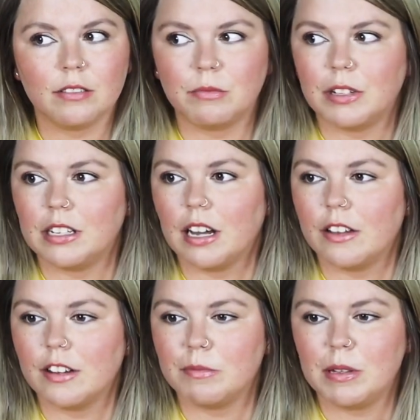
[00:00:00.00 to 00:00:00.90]
when
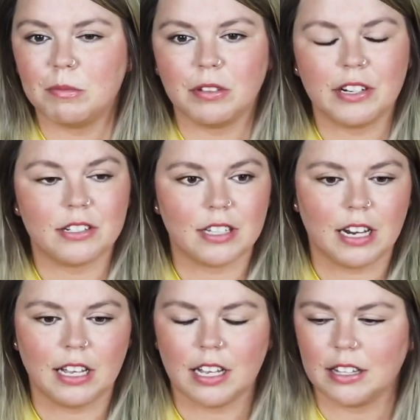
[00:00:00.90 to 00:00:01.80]
other people are
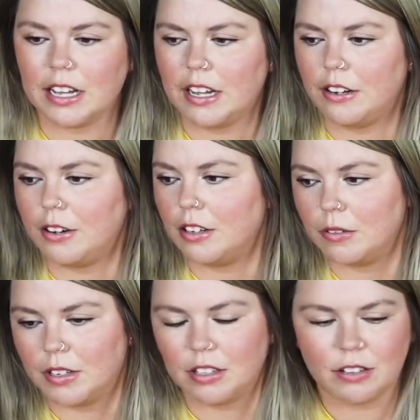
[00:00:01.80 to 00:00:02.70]
standing in line, you're
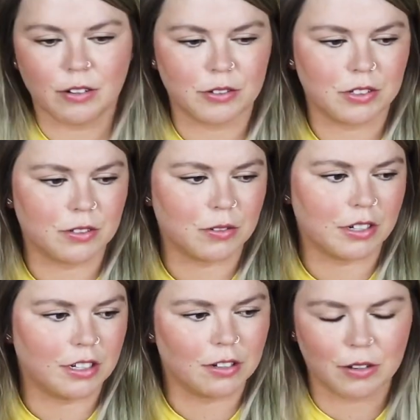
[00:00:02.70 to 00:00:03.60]
going to the grocery store, and
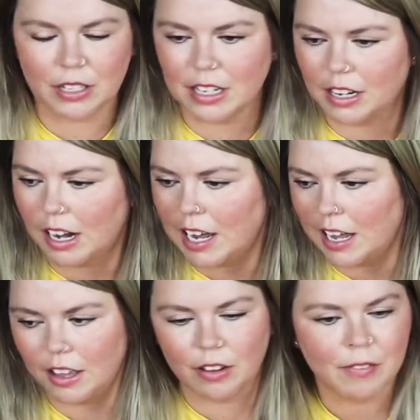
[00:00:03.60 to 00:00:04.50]
you're going down an
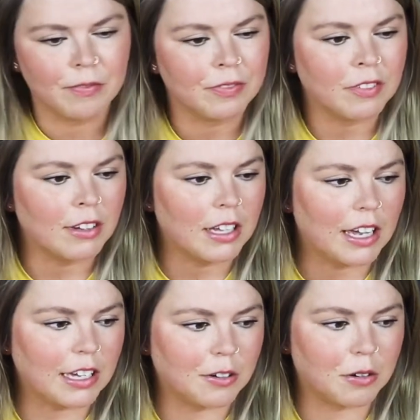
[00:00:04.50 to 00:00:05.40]
aisle,
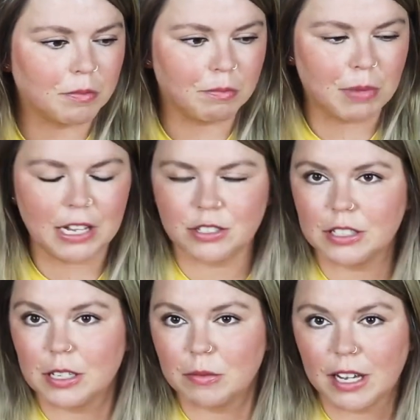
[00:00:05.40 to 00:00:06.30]
and you're
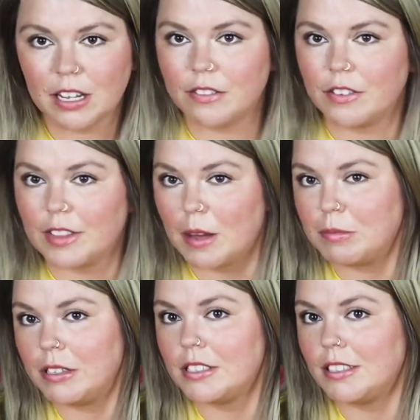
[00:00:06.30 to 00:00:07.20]
patiently waiting for that
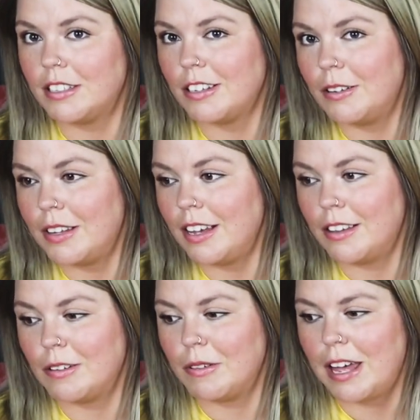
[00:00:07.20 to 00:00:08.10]
person to go the
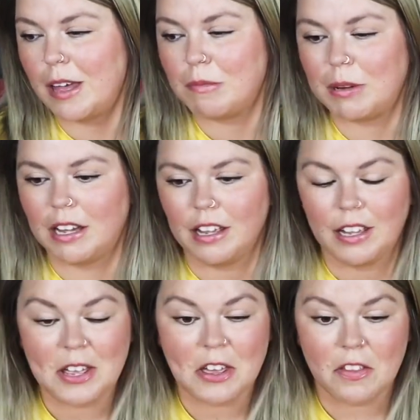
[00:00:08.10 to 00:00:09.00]
other way, but
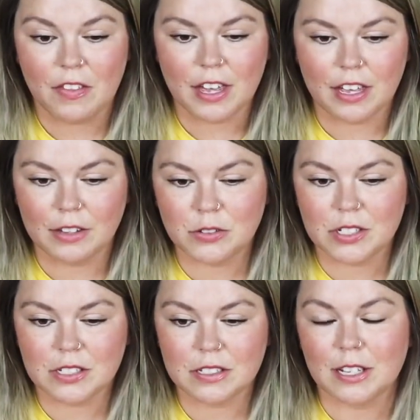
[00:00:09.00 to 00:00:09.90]
they
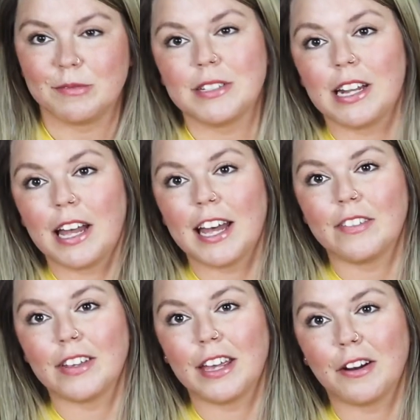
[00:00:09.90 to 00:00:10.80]
just seem to not have a
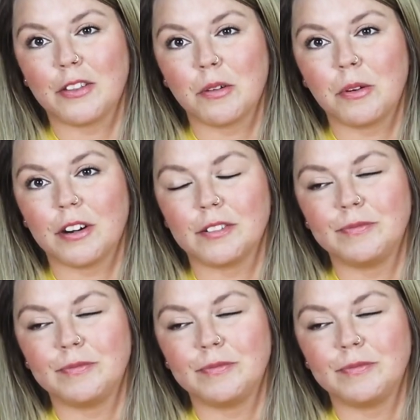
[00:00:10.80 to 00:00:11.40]
care in the world.